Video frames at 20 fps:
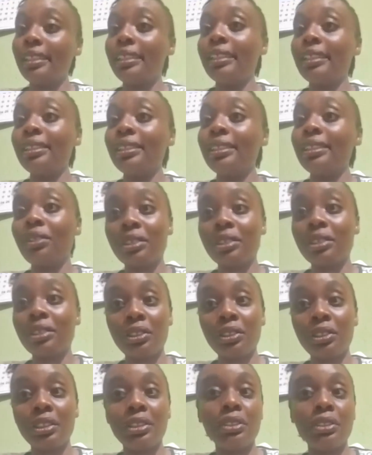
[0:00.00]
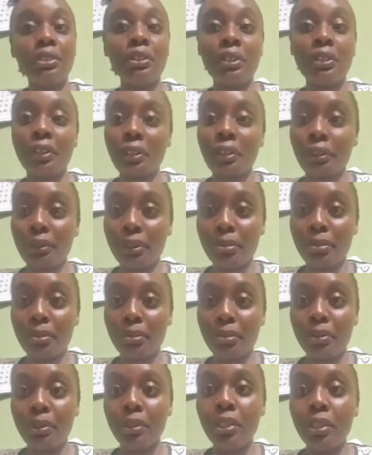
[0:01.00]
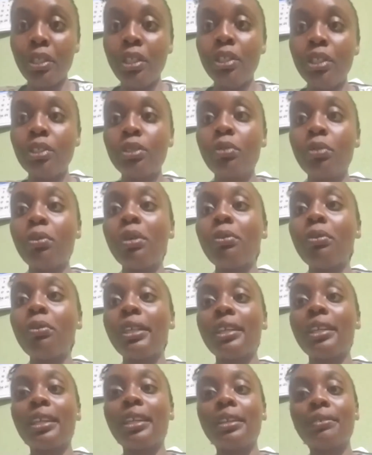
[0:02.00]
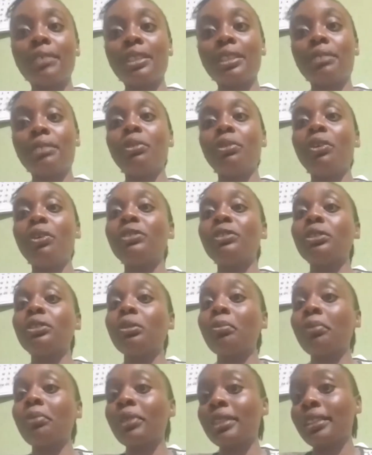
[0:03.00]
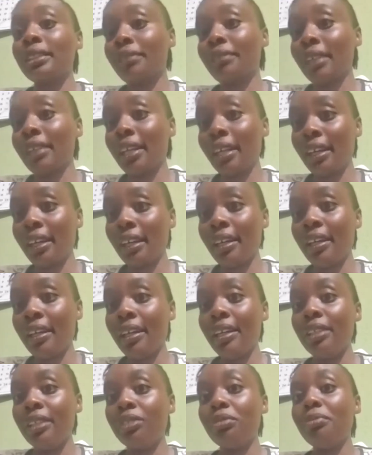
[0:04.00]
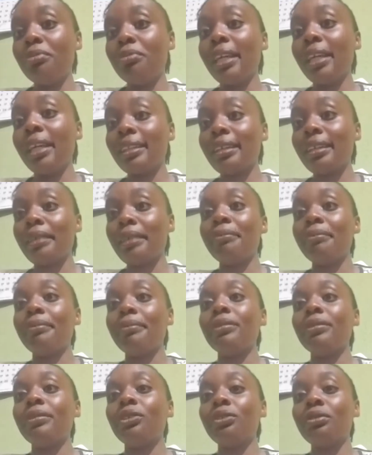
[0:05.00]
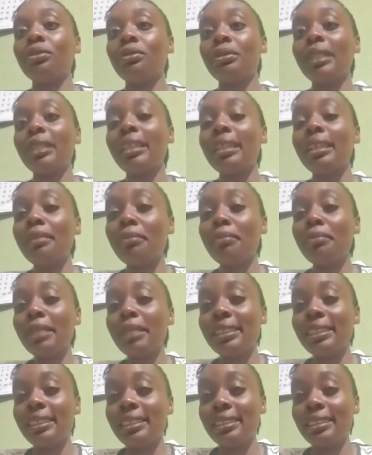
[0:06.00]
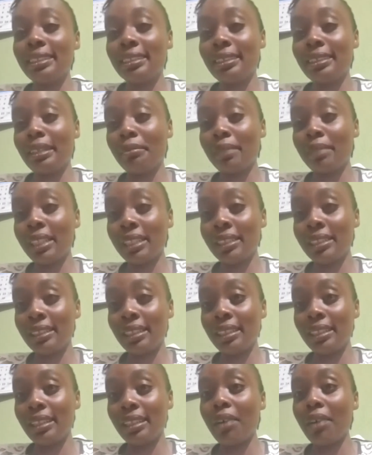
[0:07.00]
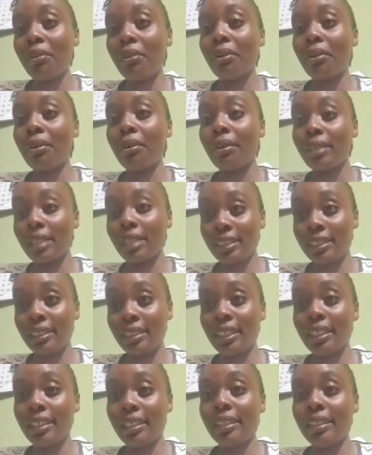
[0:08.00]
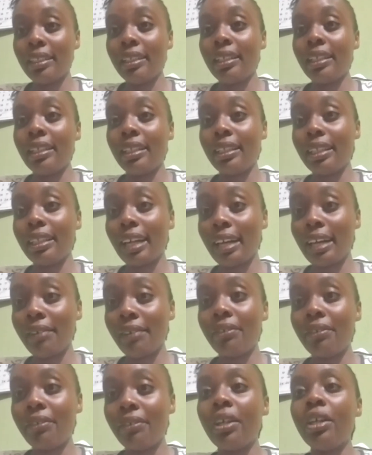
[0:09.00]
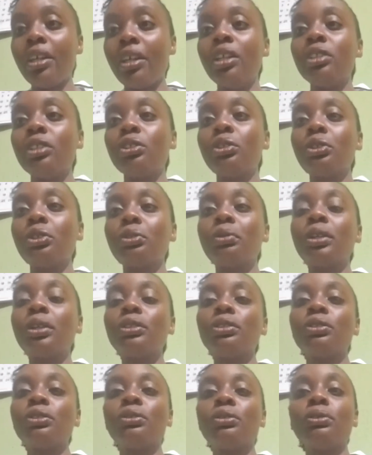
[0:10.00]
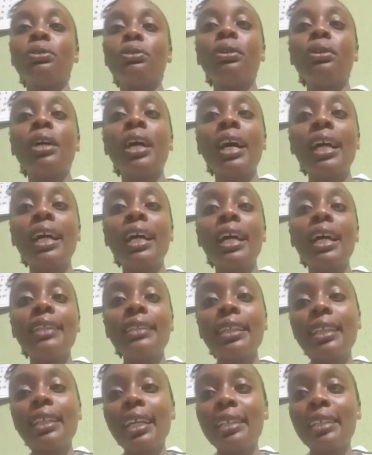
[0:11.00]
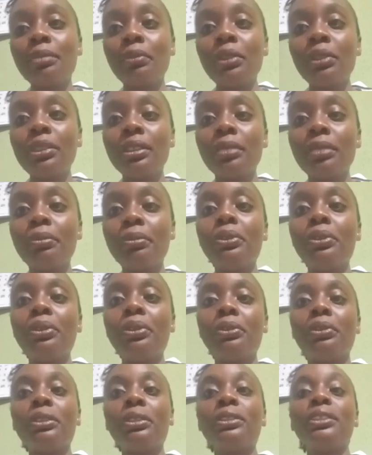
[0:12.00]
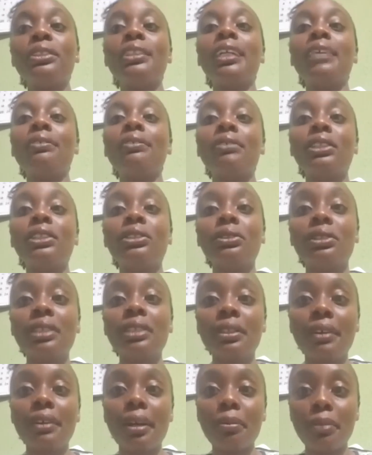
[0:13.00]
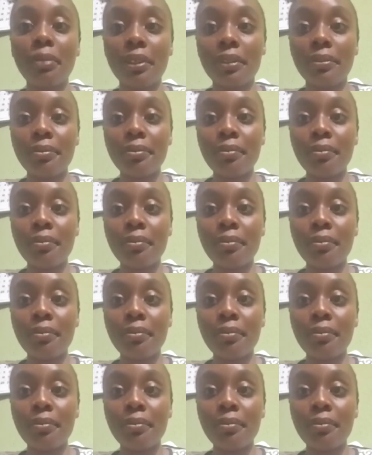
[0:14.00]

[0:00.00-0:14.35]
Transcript: this condition is not curable. So what we give is more of supportive care to make them, to limit this disability that will occur later in life. So you want to, as early as possible, you want to start physiotherapy,